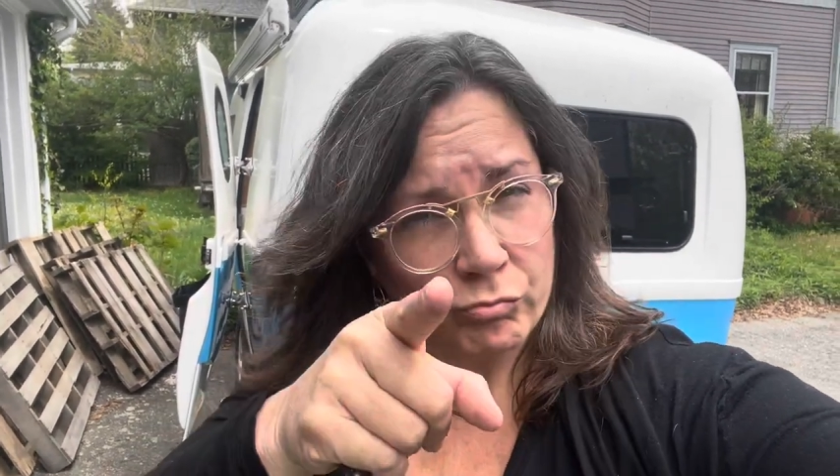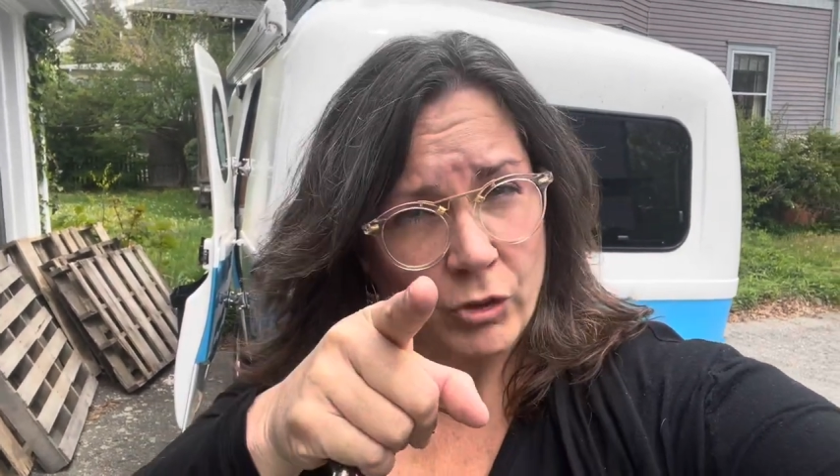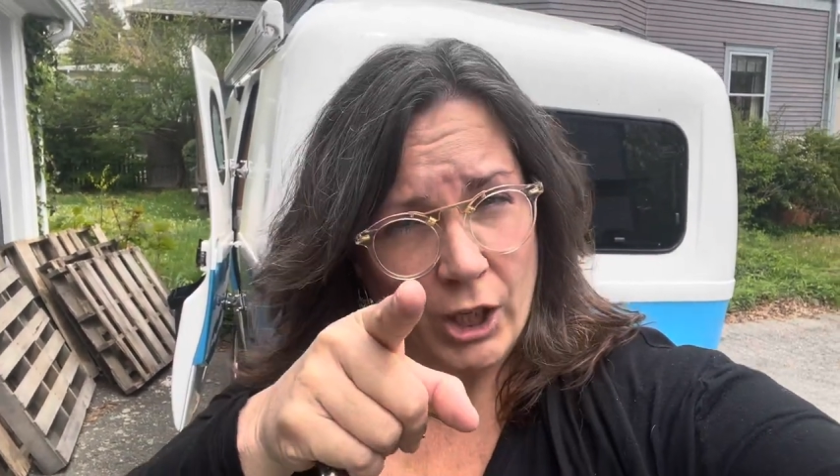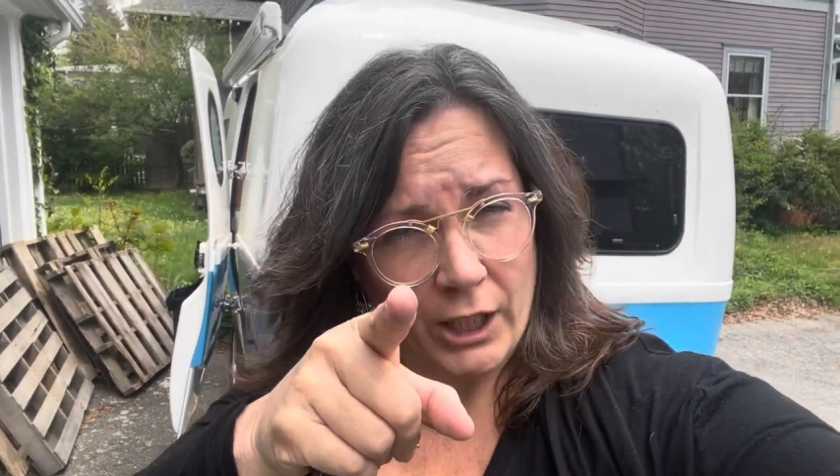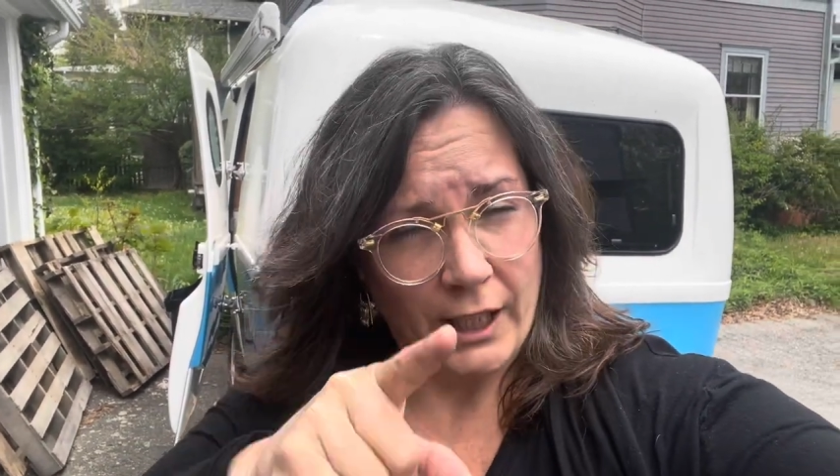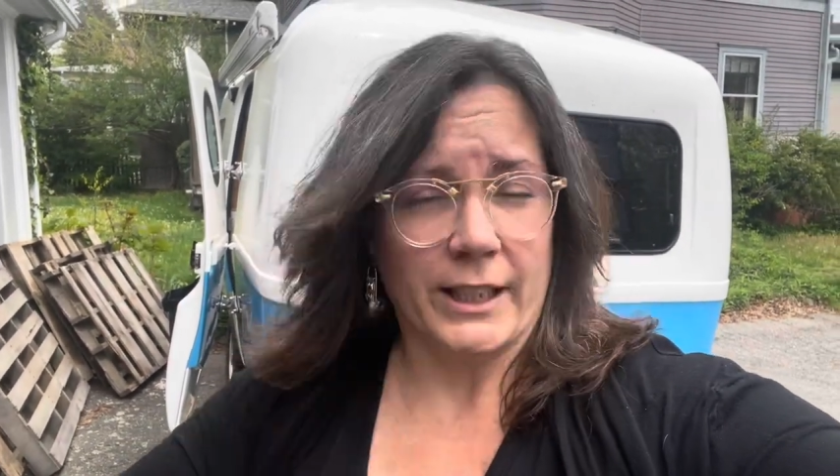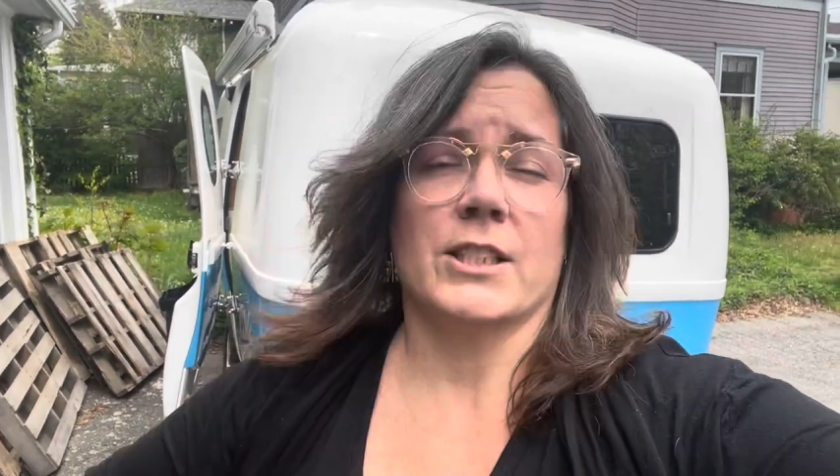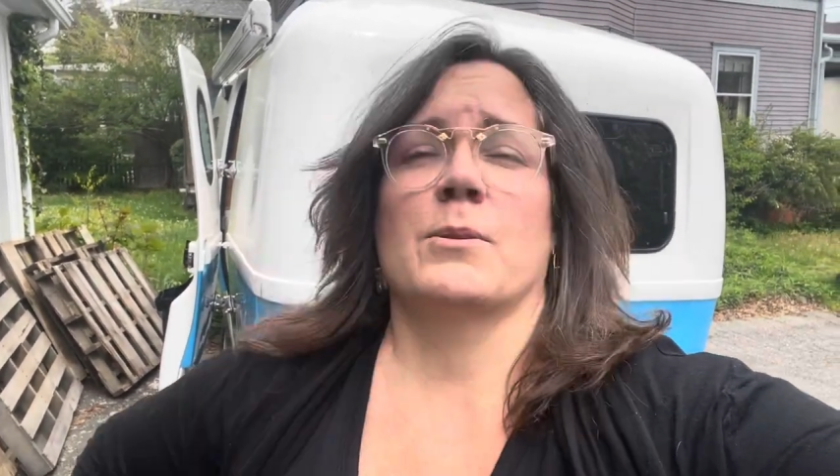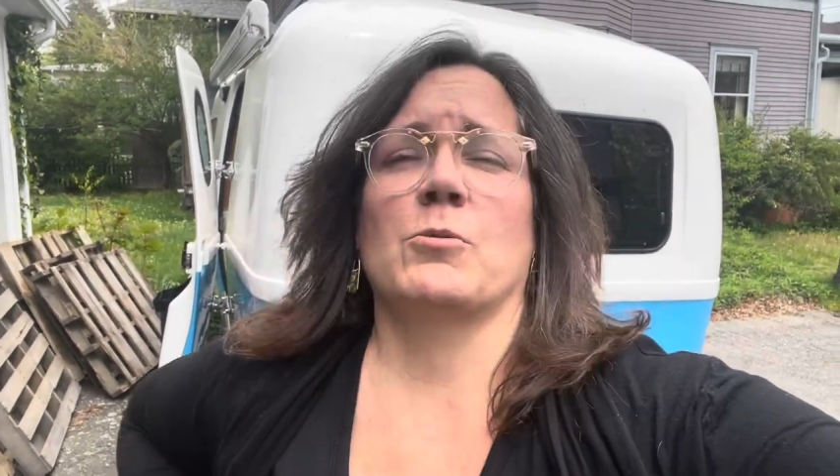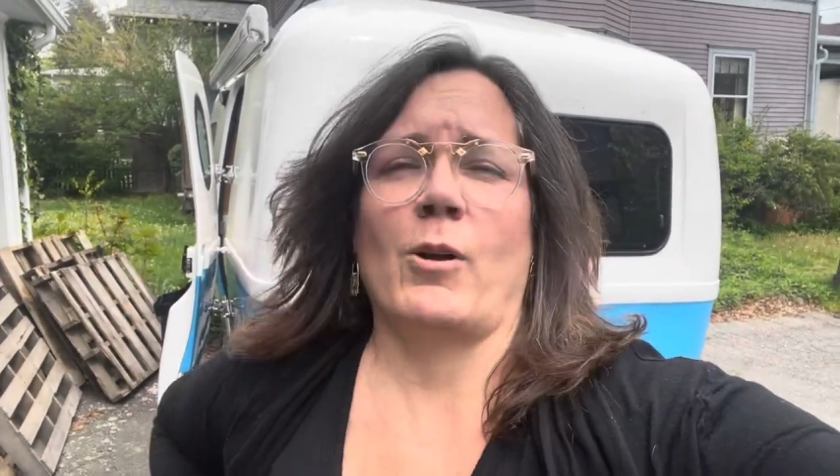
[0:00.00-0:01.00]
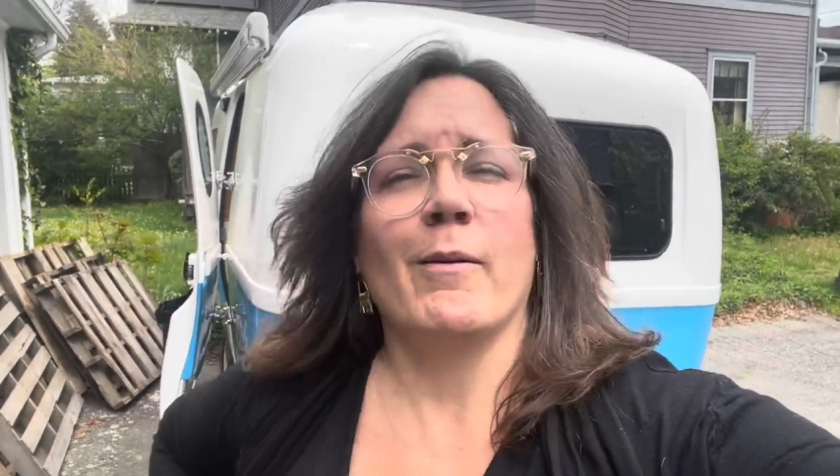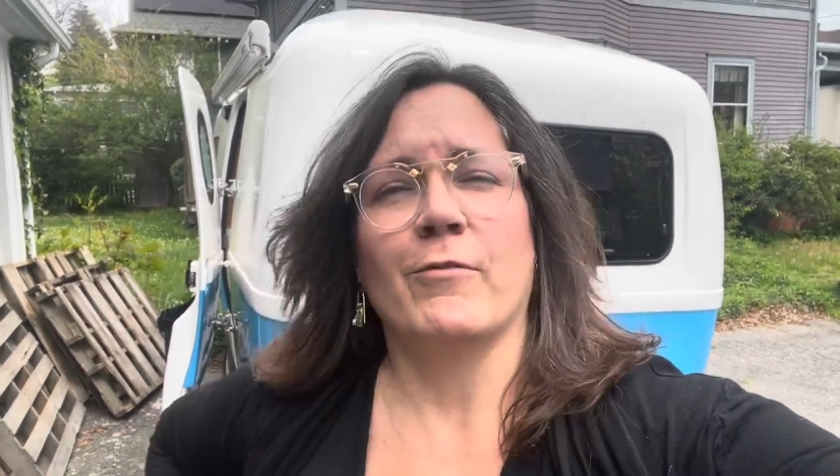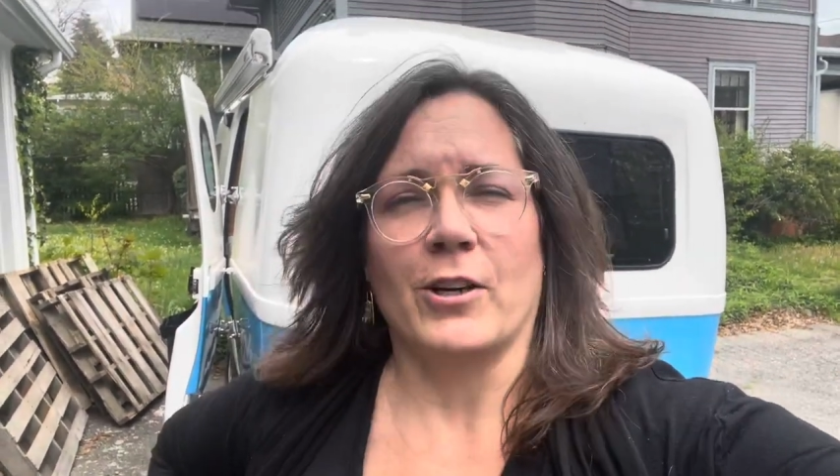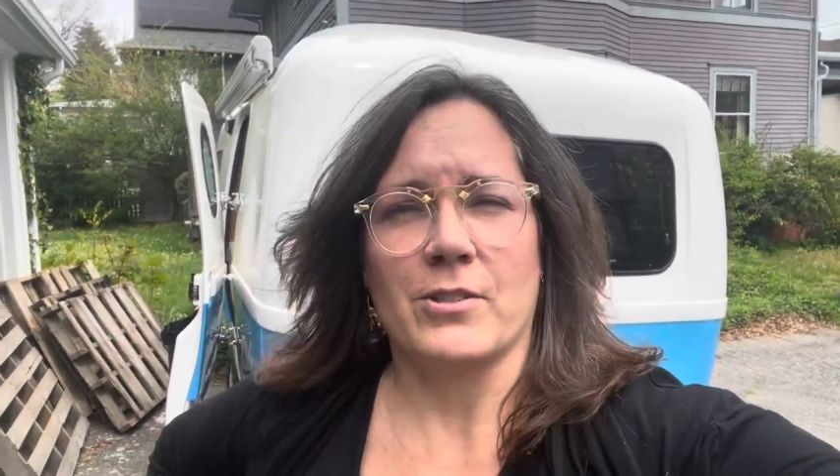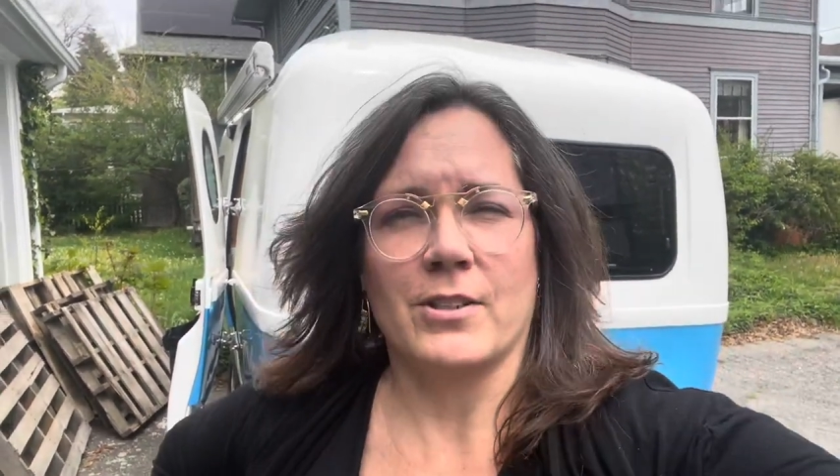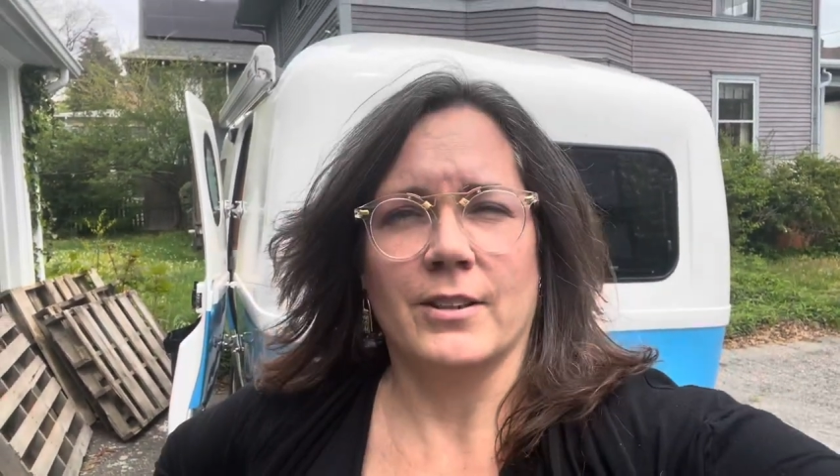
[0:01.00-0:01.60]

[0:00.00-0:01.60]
are gonna like and subscribe first.